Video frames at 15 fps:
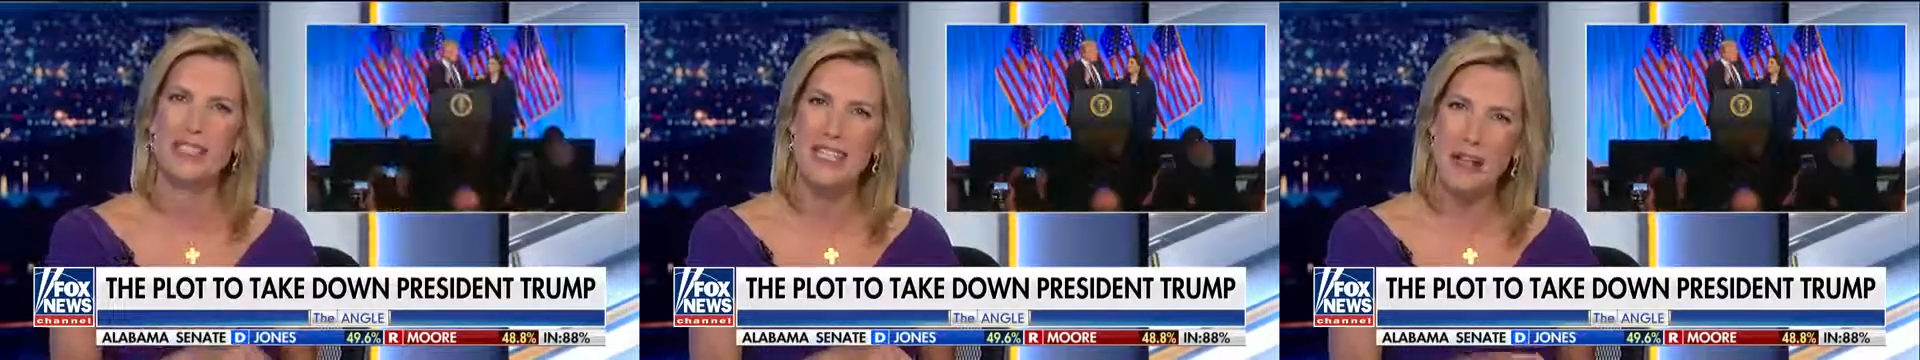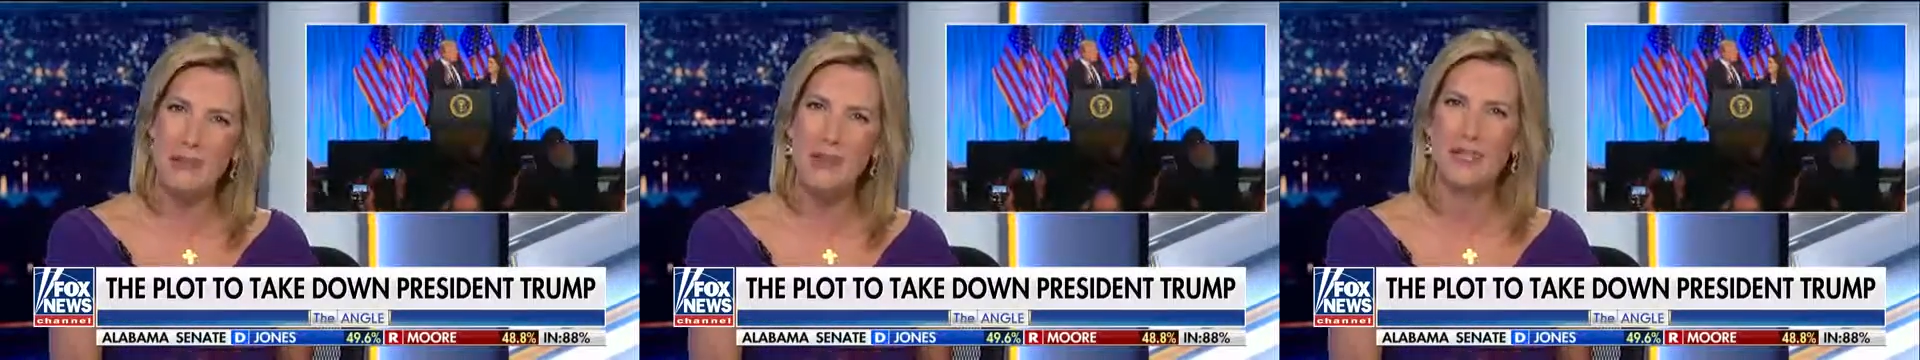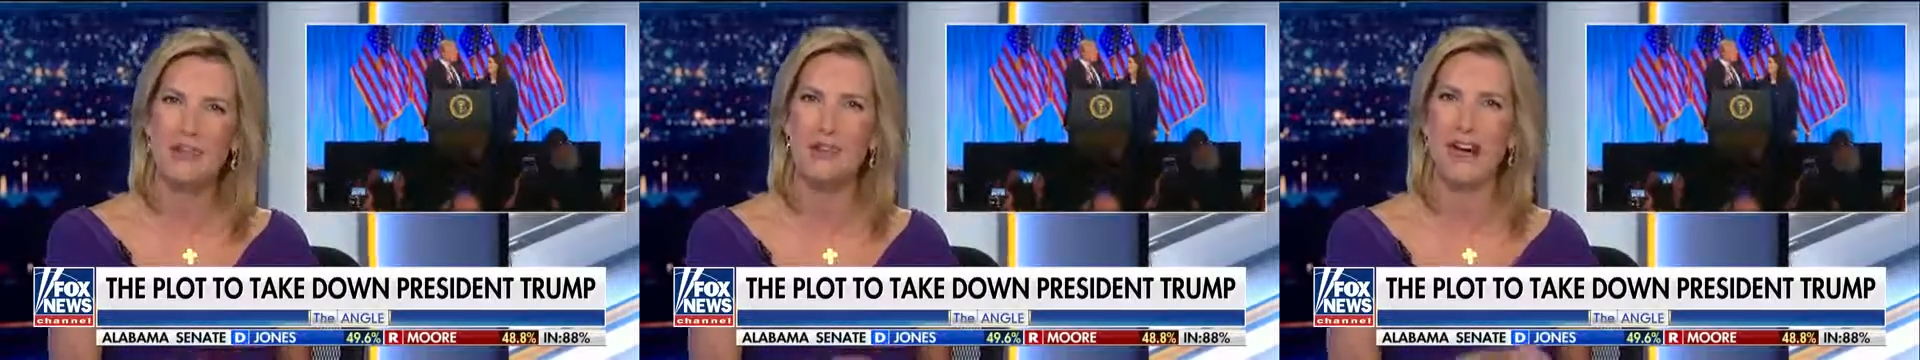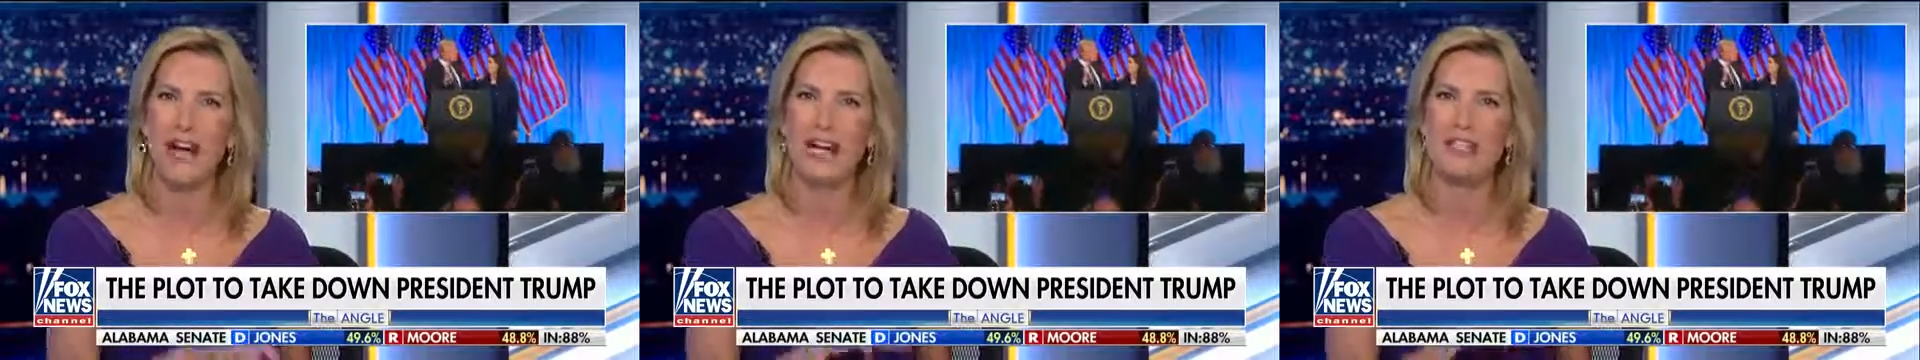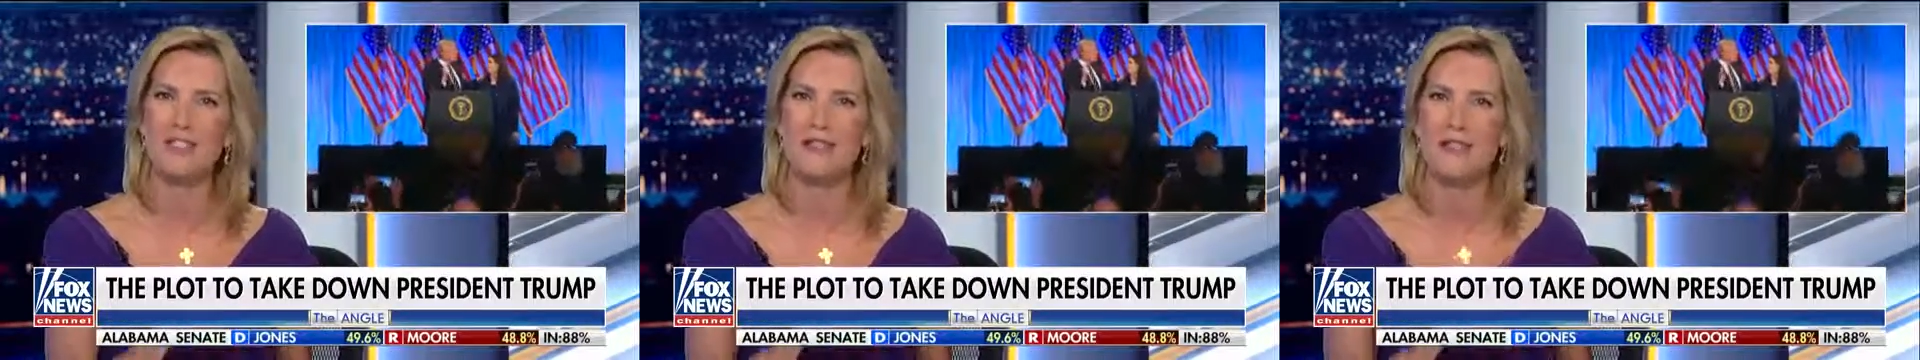
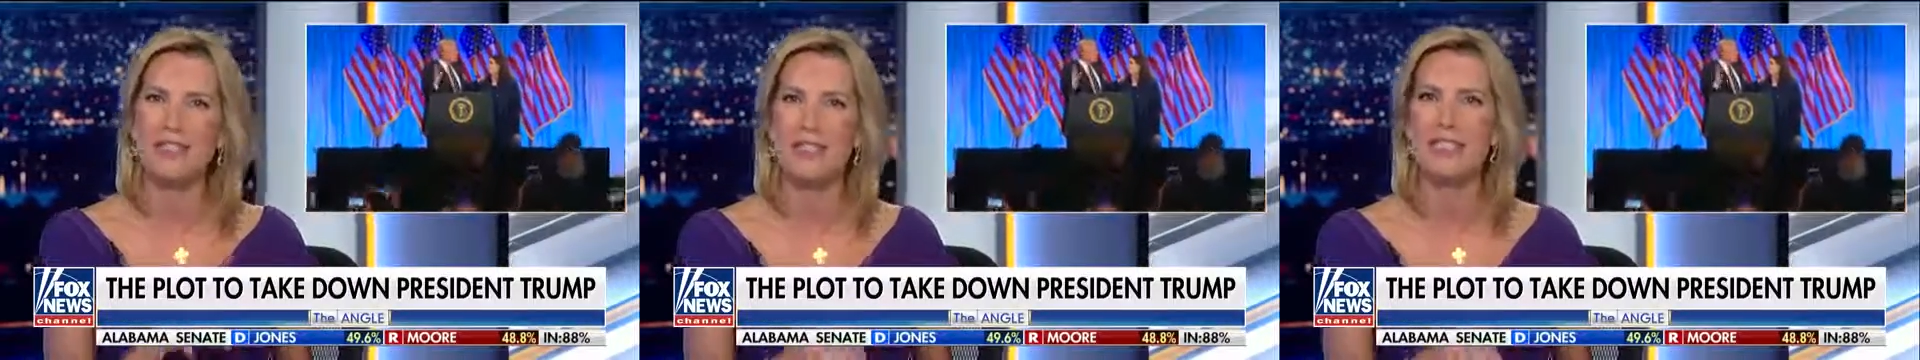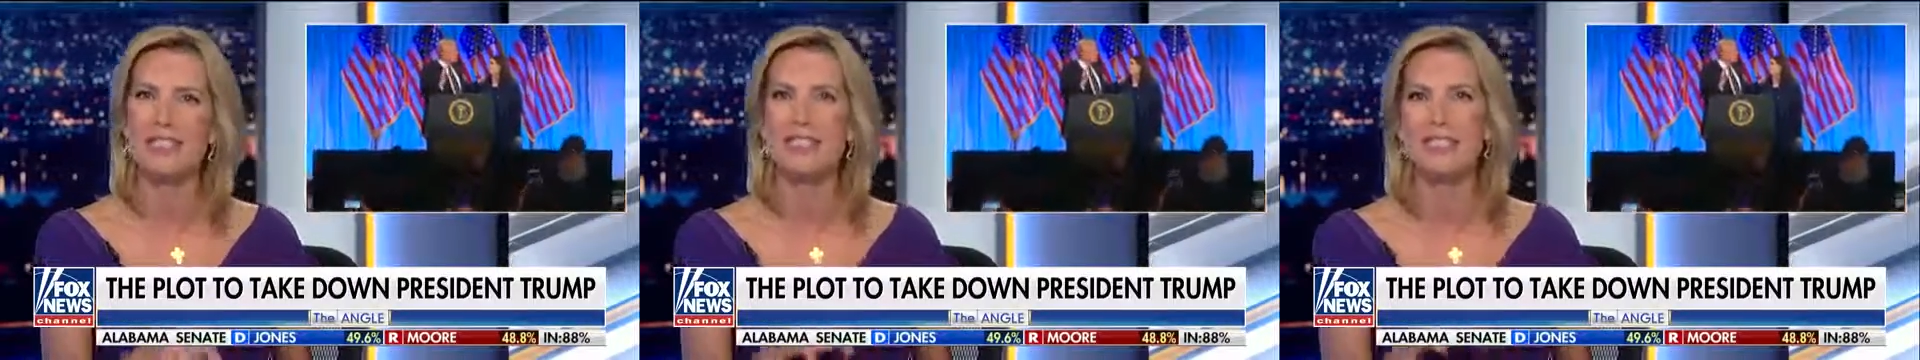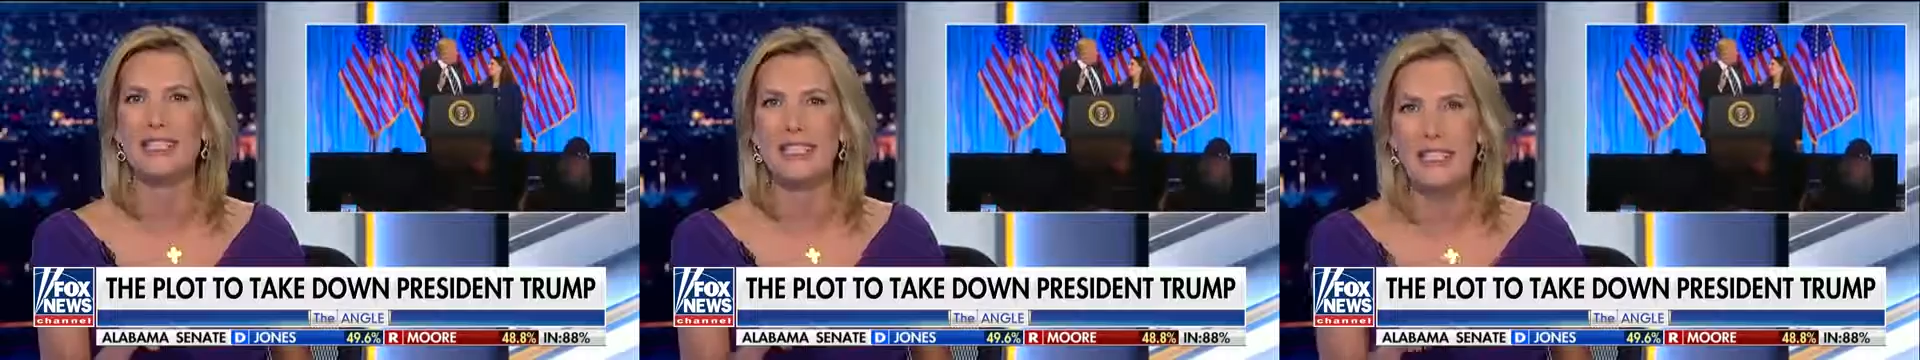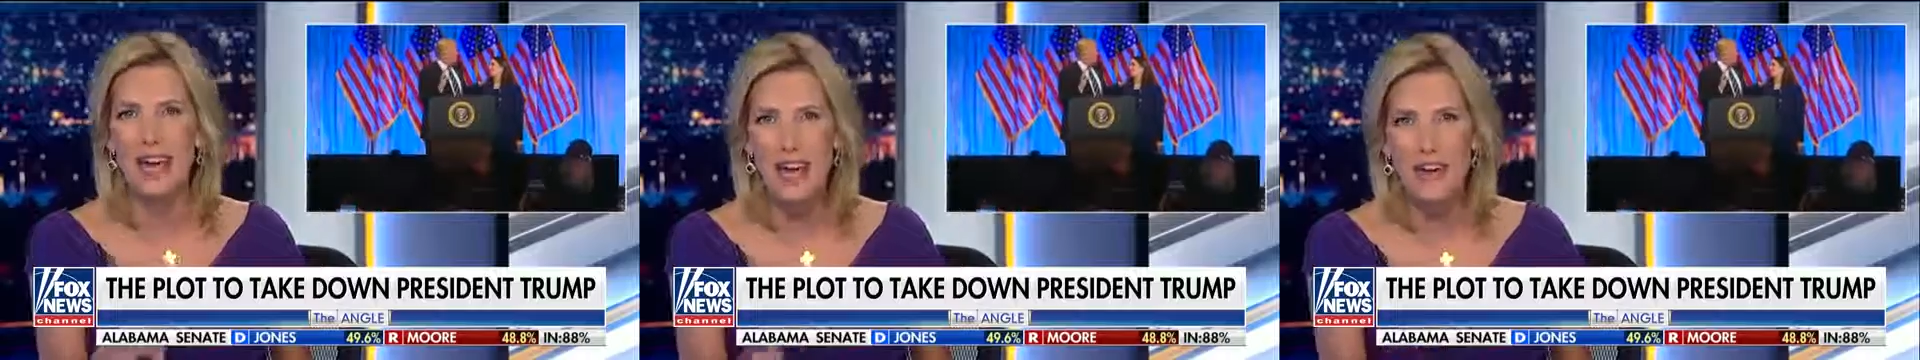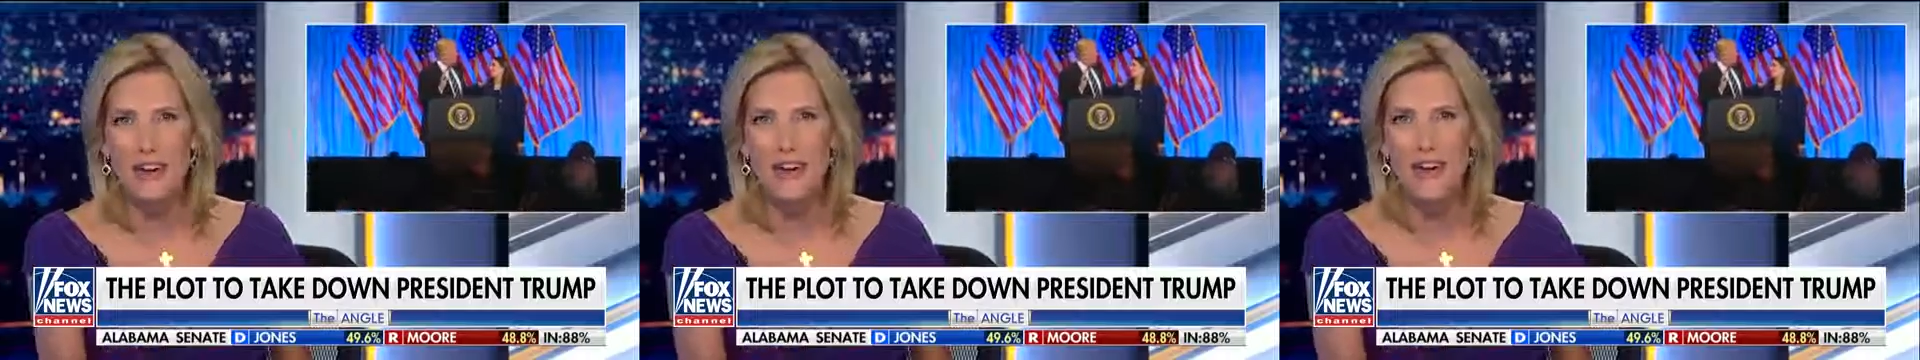Democrats released a
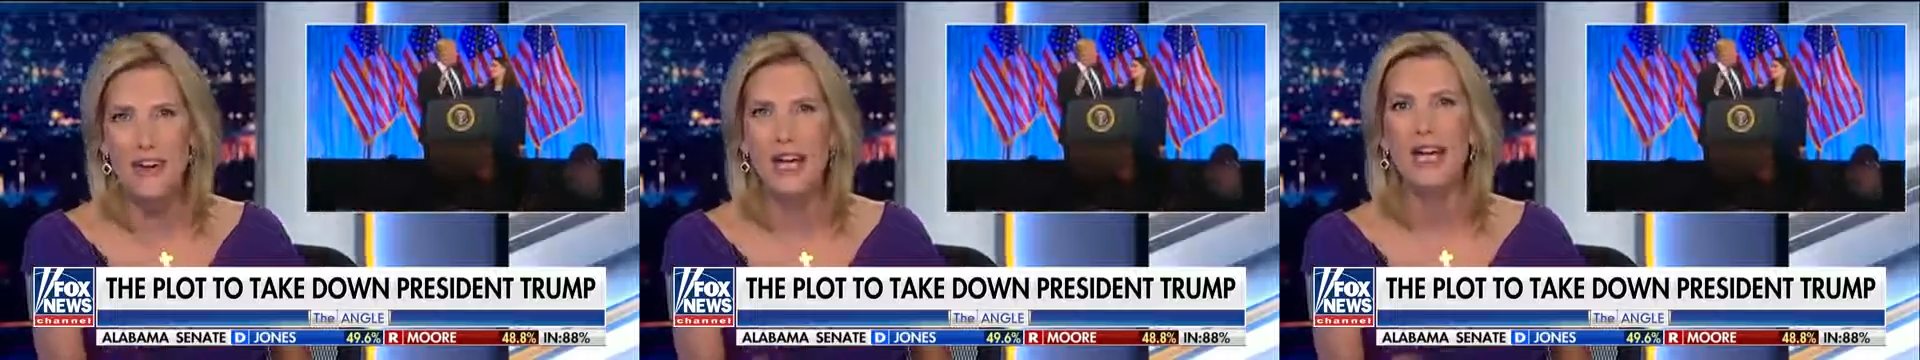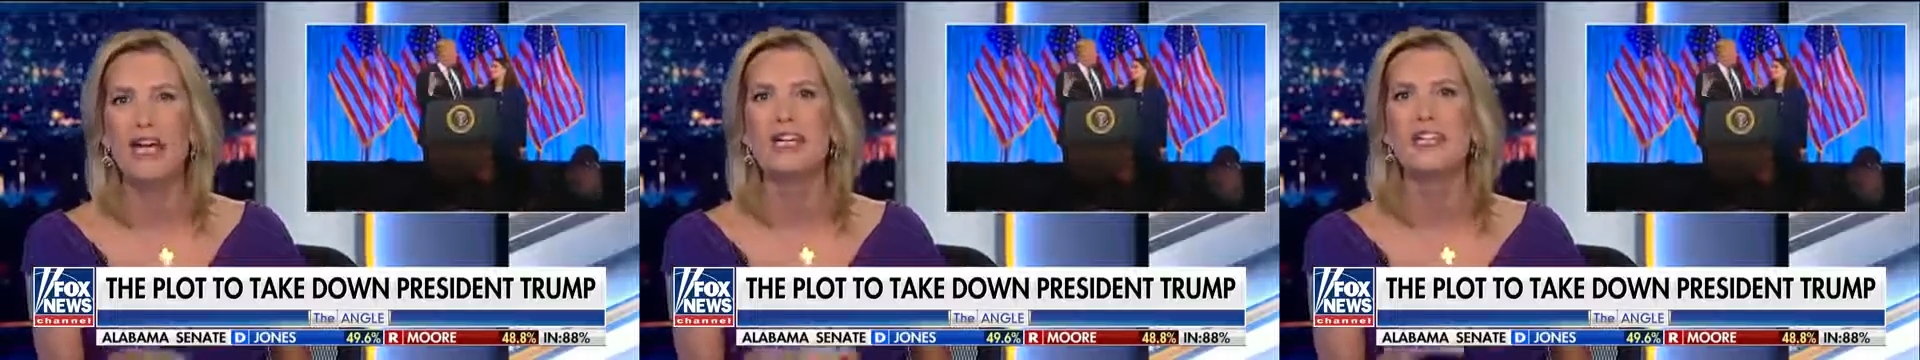letter